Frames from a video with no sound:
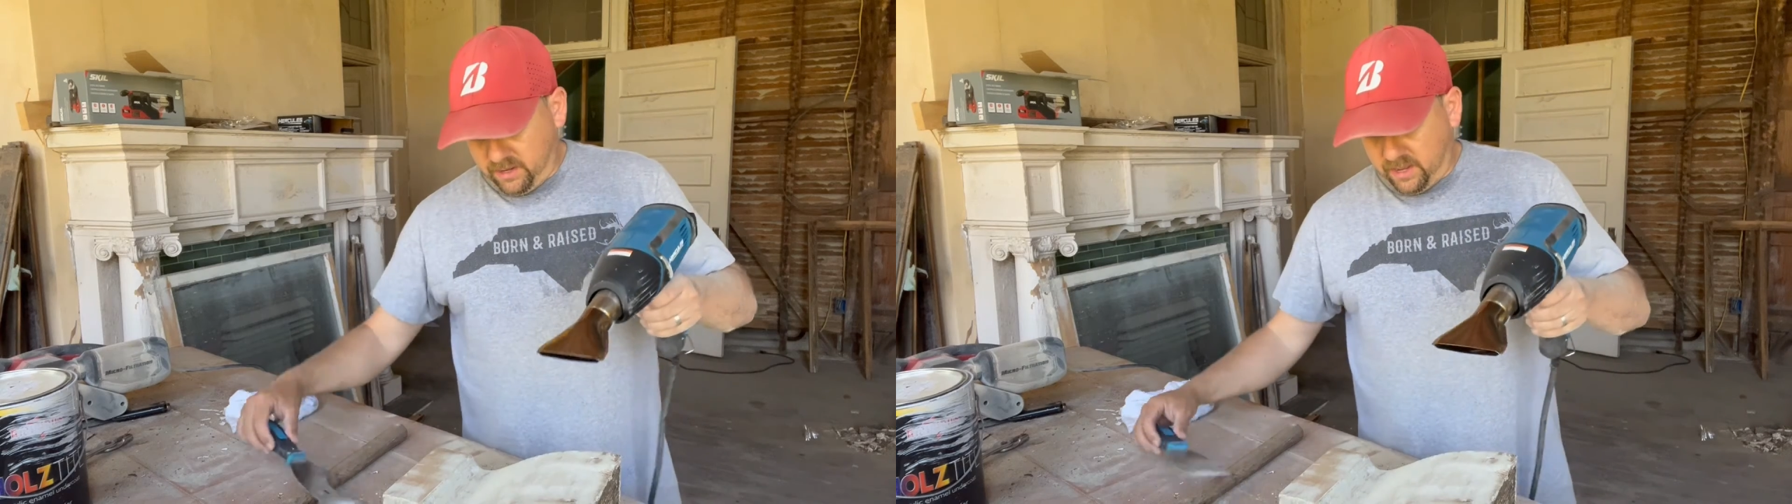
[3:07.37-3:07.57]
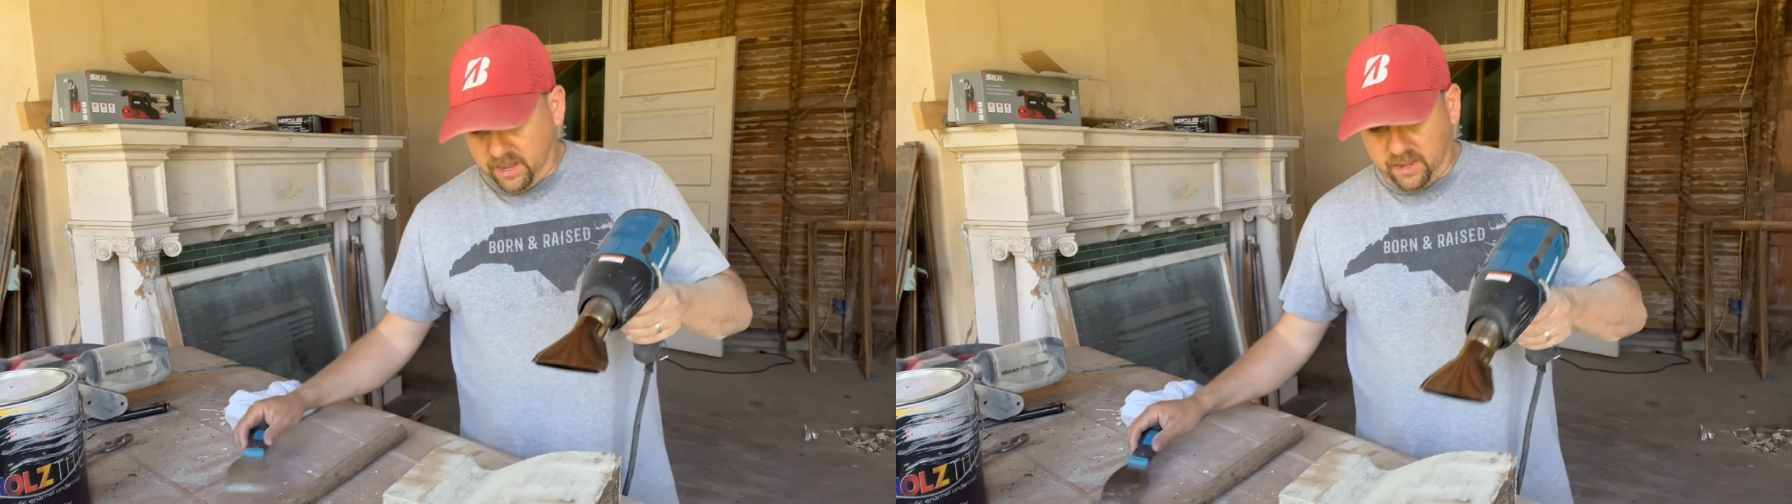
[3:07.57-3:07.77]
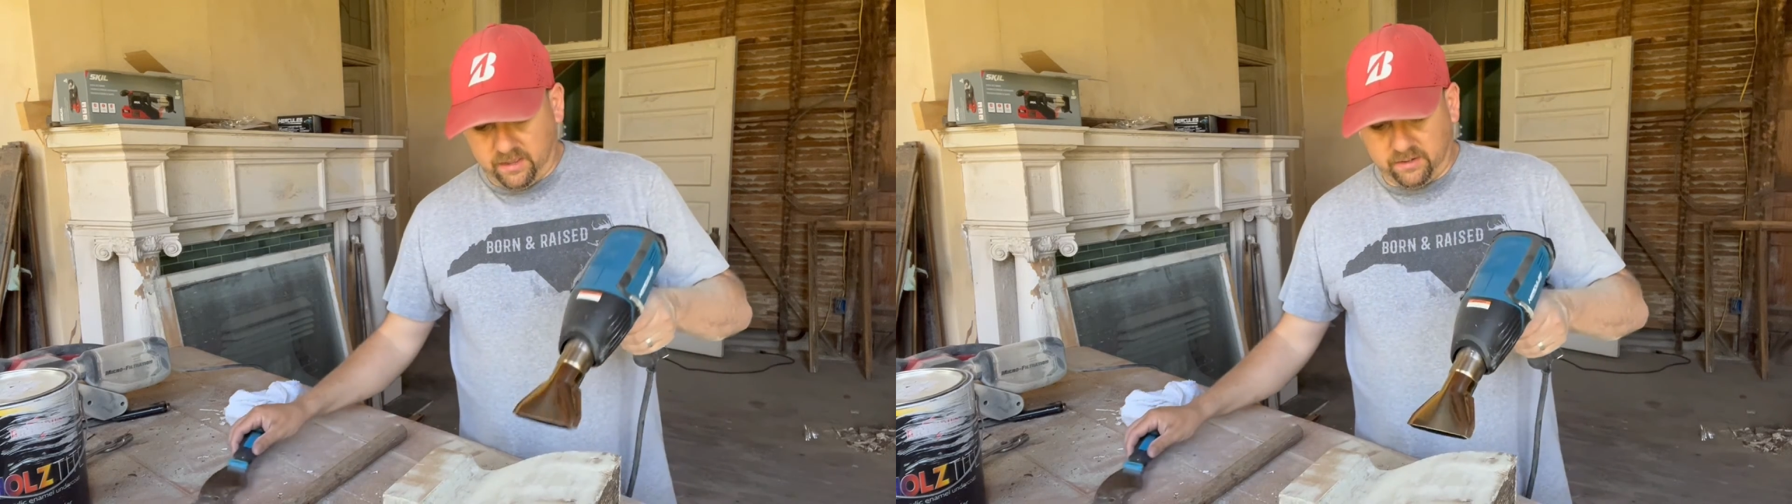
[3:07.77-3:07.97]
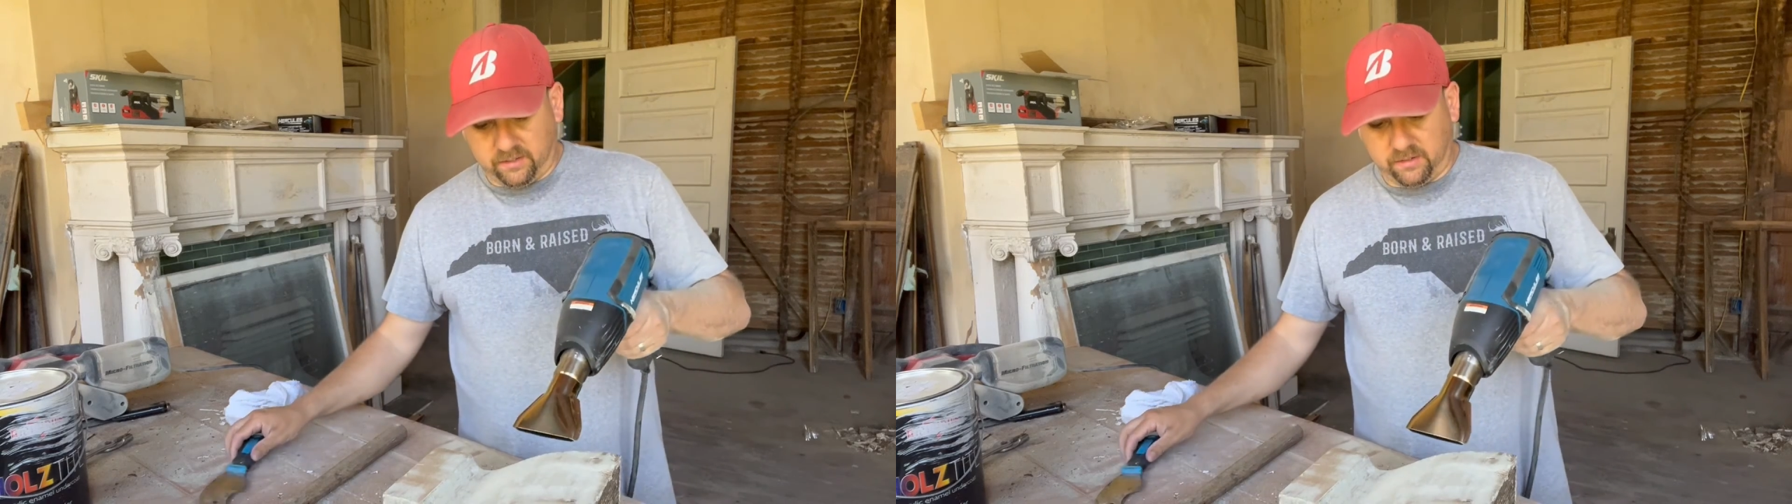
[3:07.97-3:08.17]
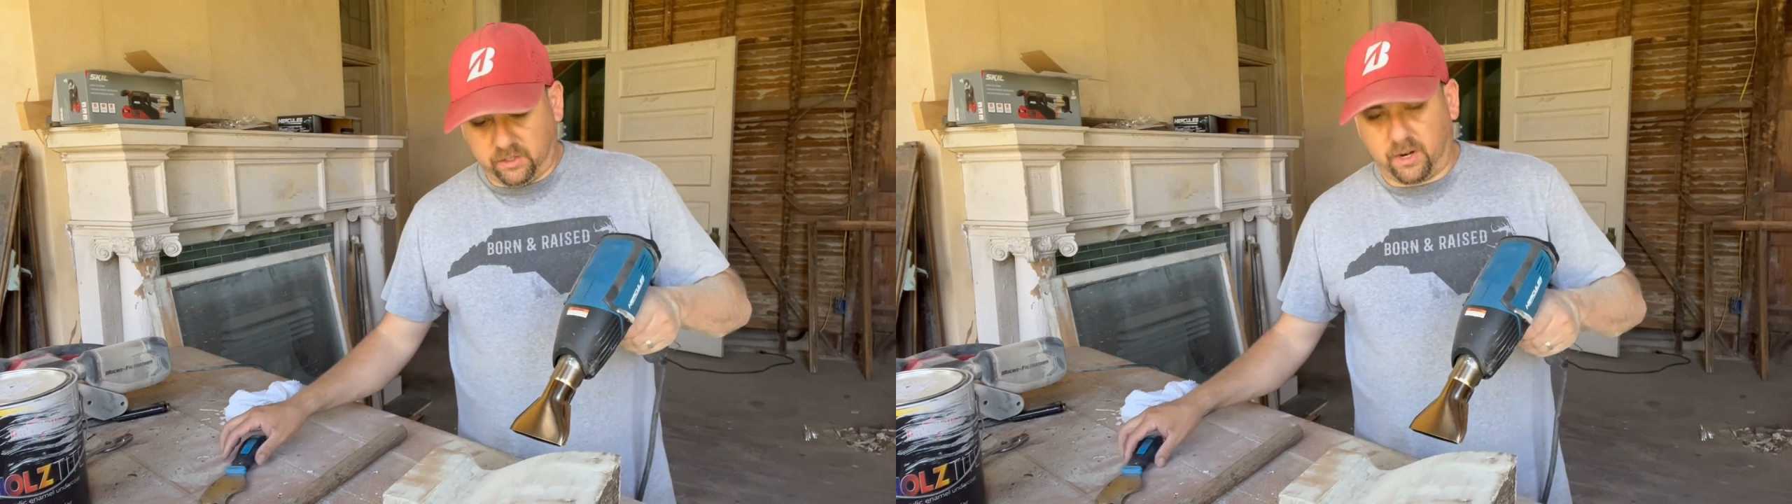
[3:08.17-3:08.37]
and
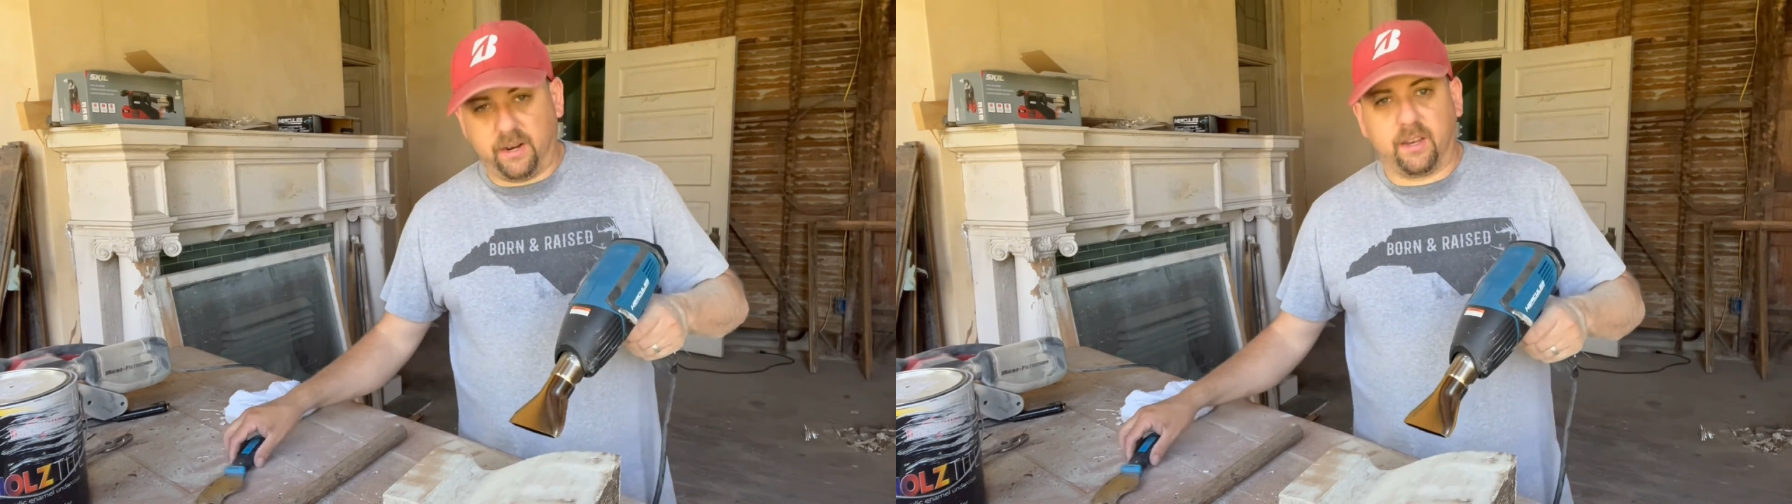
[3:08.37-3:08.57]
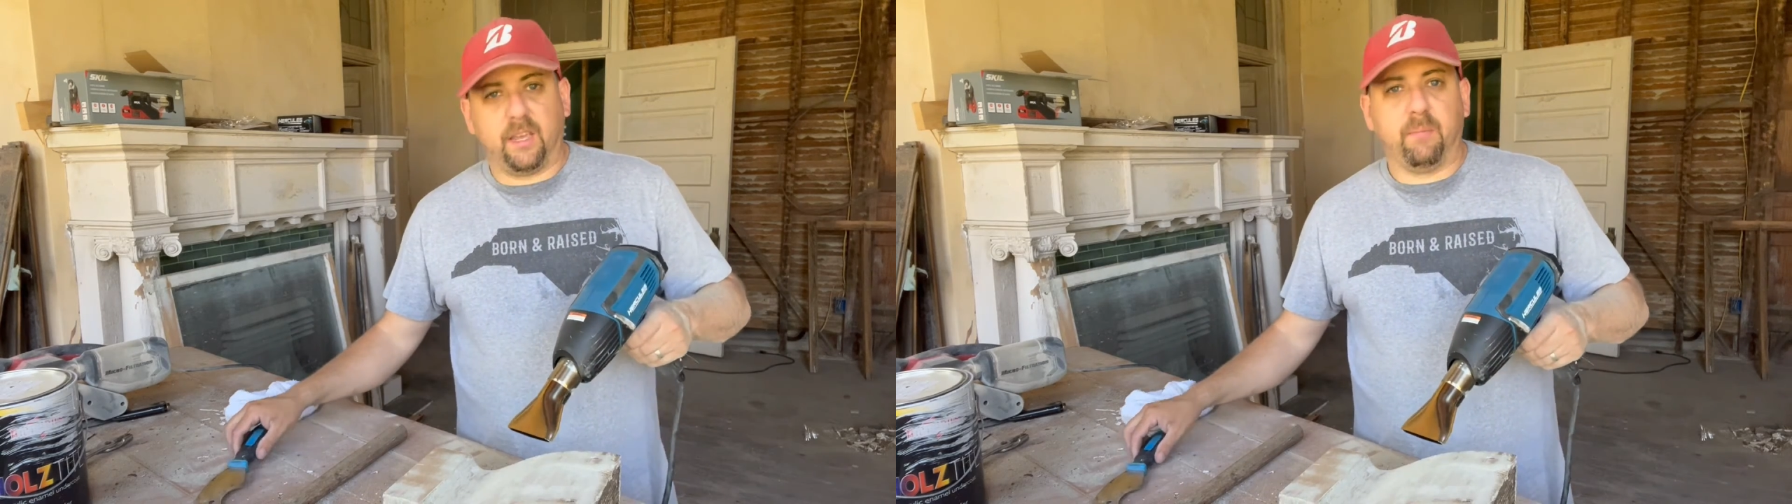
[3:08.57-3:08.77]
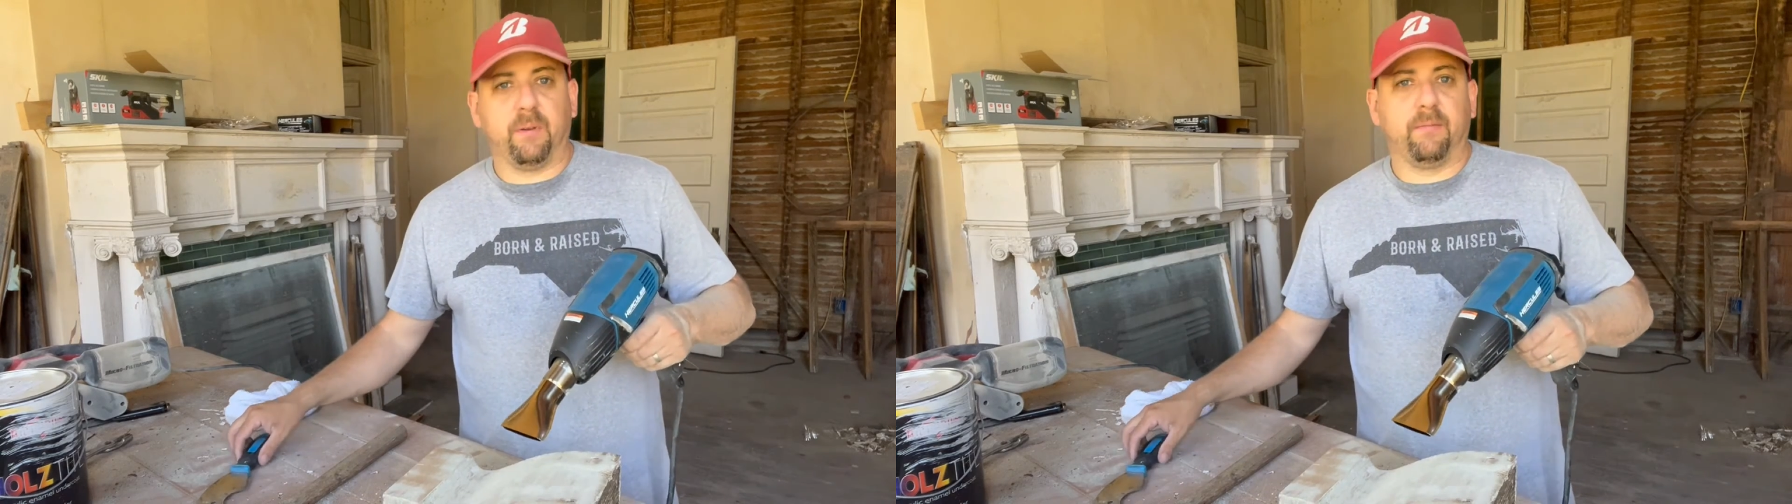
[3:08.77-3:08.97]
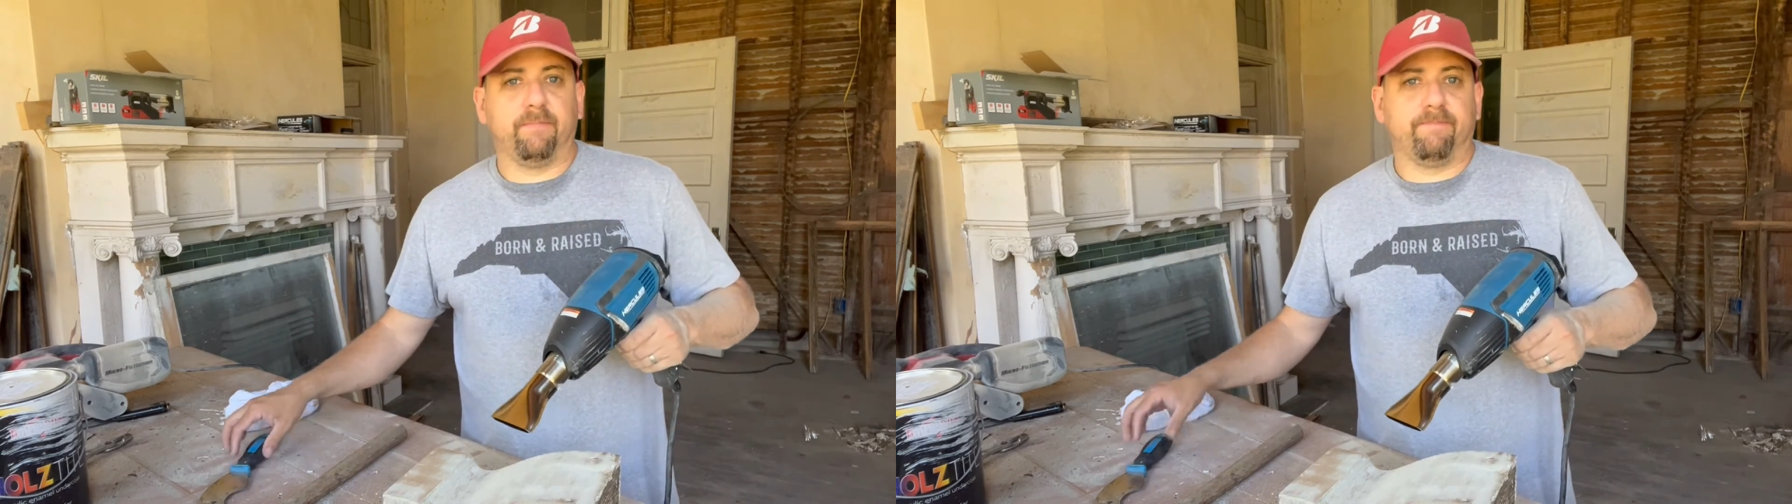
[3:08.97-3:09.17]
trying to keep it